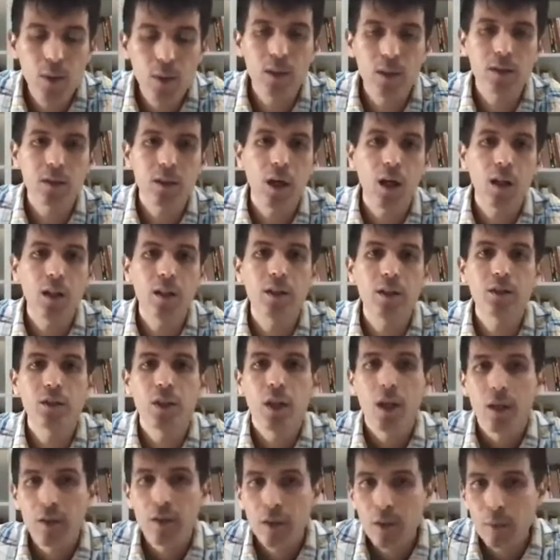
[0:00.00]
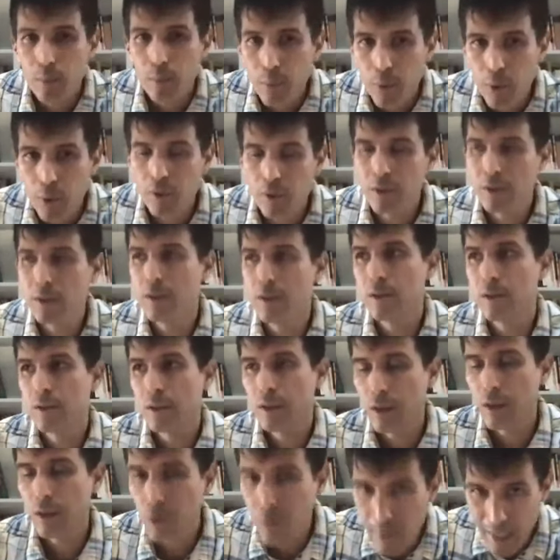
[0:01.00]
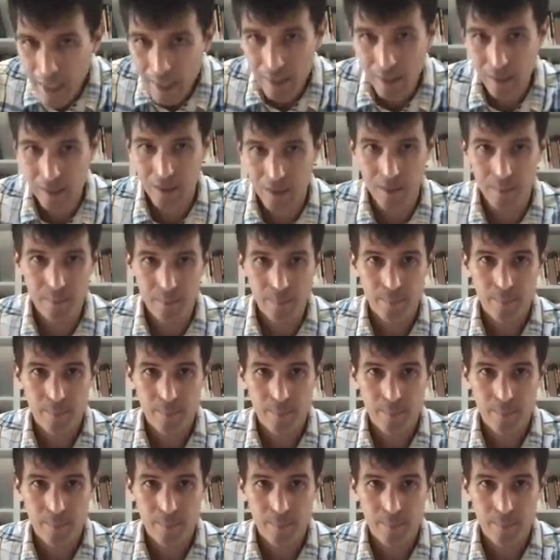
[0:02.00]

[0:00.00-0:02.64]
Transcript: acknowledge the person's humanity.